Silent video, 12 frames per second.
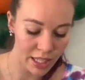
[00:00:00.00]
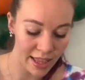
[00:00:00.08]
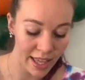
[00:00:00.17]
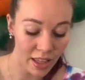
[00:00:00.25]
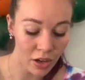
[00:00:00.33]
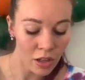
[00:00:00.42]
And
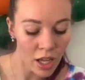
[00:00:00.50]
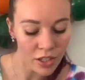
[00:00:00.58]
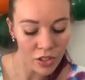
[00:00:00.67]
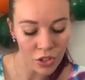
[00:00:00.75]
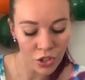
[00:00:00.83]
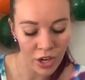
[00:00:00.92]
then the
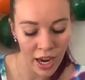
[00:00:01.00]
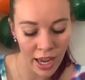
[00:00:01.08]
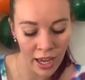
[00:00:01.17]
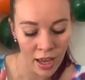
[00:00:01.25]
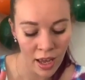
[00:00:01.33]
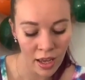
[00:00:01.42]
colossal
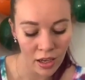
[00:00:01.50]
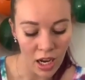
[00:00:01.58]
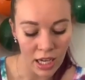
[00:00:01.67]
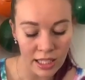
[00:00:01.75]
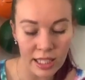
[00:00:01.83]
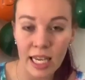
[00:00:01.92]
tray
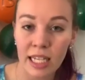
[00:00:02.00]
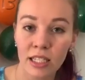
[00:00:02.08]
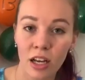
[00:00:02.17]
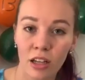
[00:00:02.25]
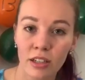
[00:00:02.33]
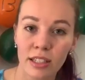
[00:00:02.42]
costs
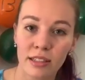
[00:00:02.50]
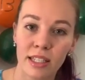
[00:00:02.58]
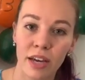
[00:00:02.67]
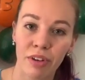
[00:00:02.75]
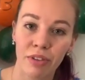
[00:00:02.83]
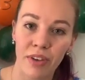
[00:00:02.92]

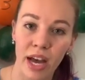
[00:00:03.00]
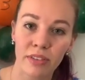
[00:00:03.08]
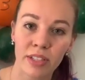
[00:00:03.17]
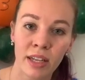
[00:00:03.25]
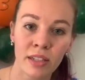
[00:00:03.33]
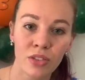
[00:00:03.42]

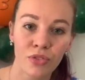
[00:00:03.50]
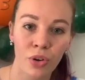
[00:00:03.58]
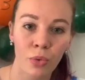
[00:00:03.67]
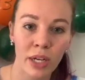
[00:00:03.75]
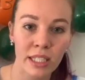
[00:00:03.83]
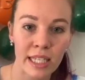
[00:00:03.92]
$10.75 for
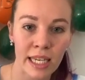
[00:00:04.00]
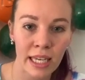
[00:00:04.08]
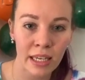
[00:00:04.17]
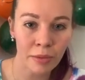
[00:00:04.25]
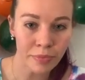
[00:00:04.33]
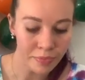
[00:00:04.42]
1
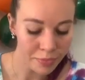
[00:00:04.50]
ticket.